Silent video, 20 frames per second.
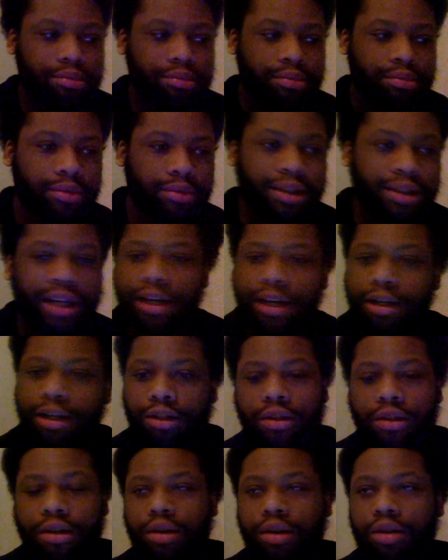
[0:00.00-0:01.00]
Because I ain't
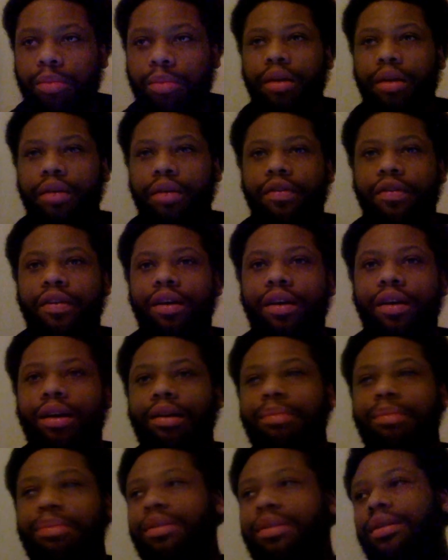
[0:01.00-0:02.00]
gonna call nobody fat.
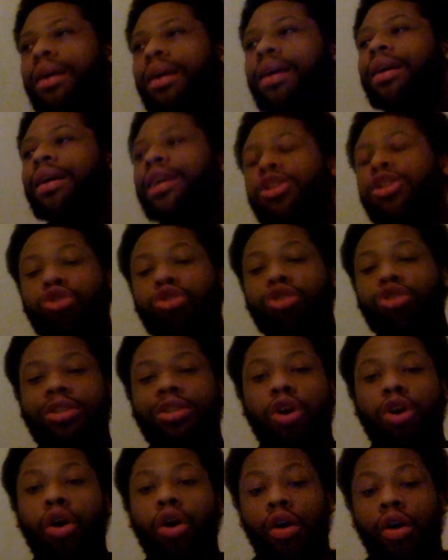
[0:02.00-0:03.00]
But, hey, get you a
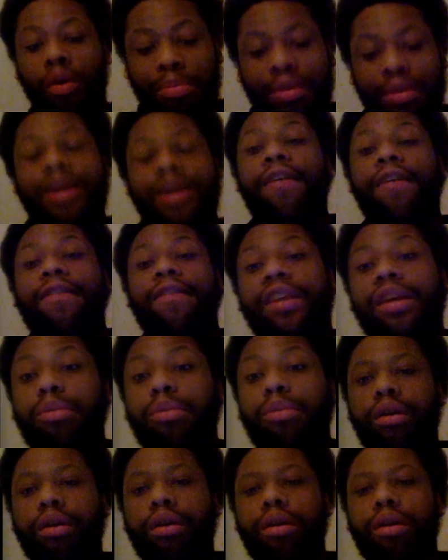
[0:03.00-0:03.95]
tall, big, hefty boy.